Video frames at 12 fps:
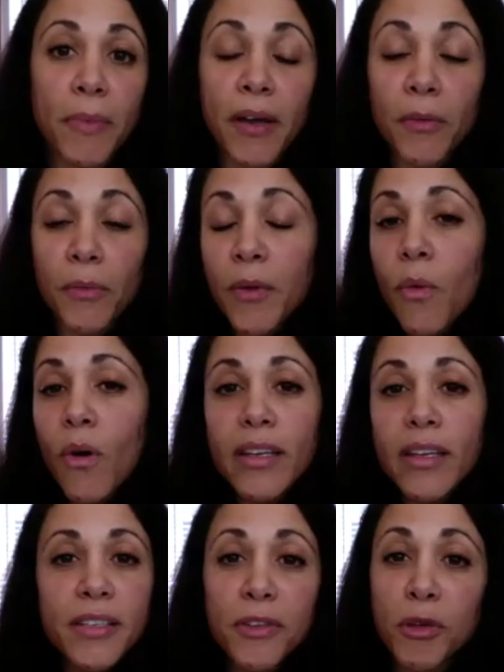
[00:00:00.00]
but we
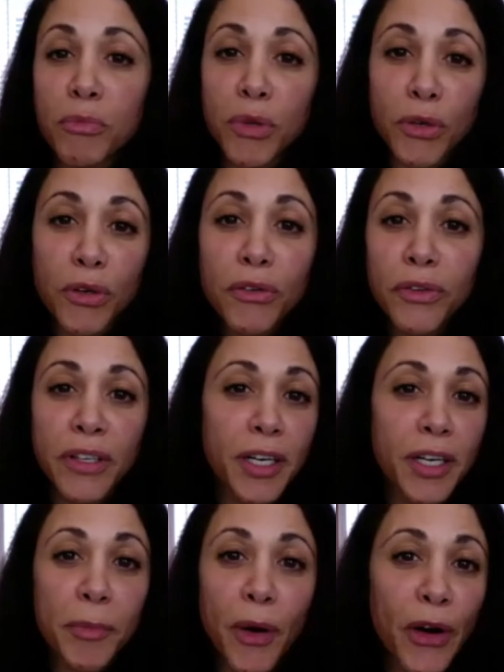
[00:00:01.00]
want to feel beautiful in
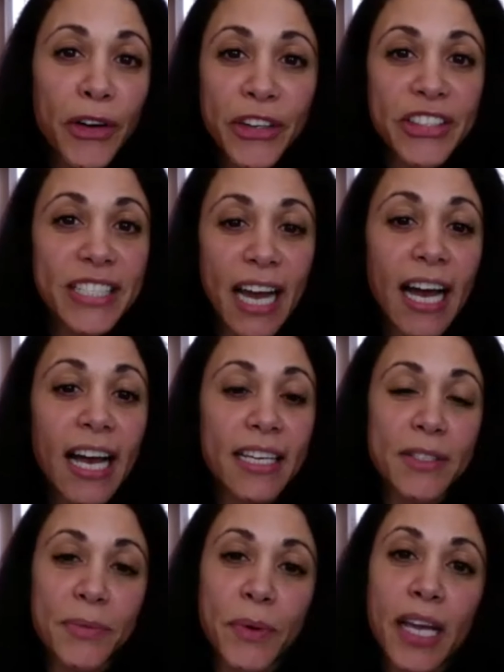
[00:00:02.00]
our partner's
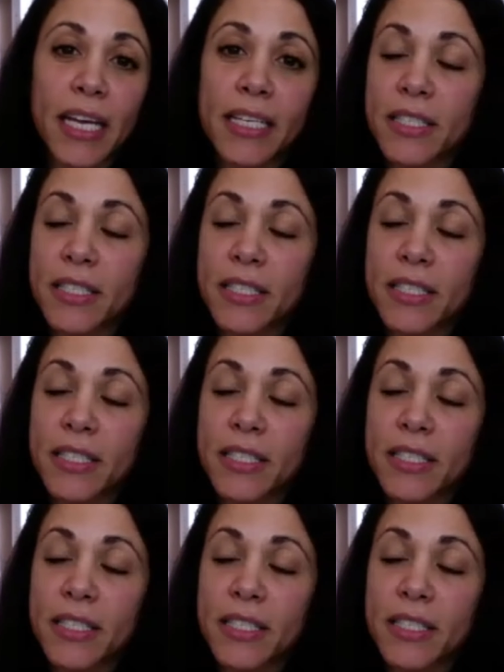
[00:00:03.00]
eyes, right?